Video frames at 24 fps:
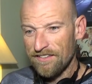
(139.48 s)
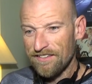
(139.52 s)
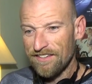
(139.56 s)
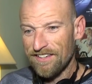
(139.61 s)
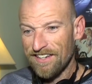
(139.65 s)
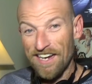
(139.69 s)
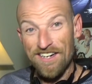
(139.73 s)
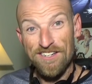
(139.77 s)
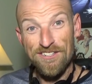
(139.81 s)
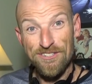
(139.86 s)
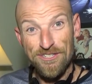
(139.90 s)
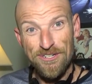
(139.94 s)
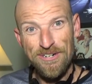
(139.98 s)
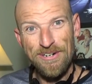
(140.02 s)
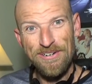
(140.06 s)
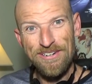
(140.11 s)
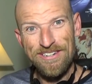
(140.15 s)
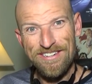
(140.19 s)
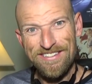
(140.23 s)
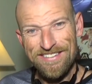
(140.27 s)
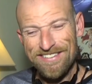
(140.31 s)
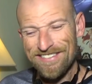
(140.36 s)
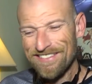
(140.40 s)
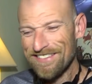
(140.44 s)
getting
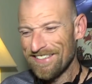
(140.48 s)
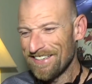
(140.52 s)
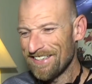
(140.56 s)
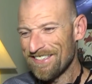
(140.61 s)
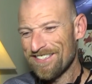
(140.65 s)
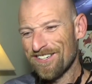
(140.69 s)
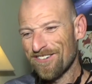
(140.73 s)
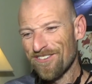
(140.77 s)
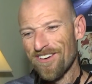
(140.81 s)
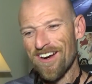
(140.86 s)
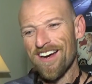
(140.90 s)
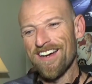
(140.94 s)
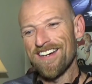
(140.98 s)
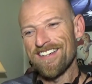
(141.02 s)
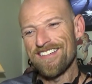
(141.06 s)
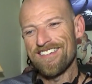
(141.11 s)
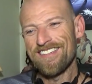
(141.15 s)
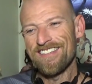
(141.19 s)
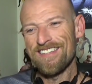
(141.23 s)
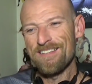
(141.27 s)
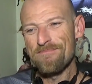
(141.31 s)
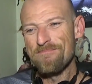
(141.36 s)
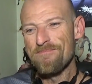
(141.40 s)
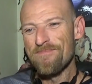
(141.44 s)
good. It's great.
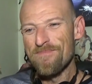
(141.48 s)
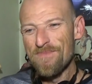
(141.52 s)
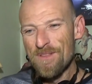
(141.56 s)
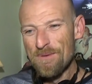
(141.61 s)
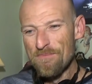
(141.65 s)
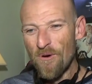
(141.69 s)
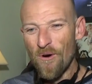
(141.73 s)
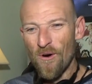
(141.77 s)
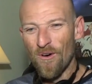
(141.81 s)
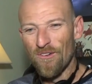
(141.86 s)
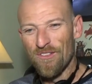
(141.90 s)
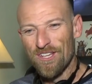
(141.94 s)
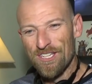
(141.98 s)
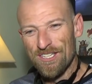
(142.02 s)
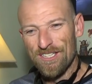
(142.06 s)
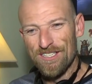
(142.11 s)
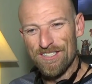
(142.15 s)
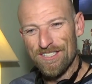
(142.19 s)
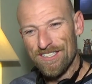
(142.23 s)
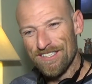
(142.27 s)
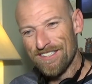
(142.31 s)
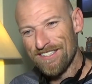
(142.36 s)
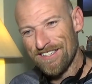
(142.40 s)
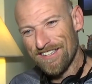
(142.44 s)
The more the,